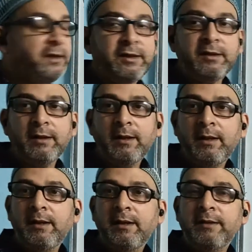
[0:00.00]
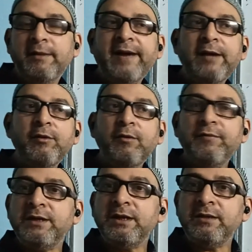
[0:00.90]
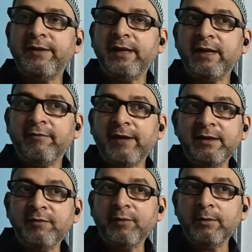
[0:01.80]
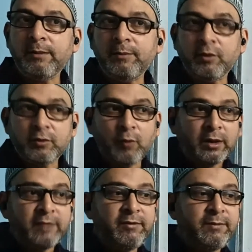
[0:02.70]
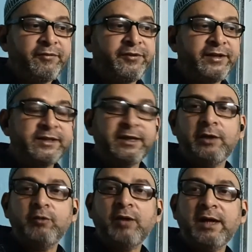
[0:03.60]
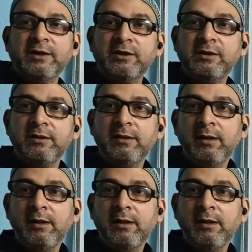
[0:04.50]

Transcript: heat, the value of which is very high. Why in the form? Because water will be freezing into ice.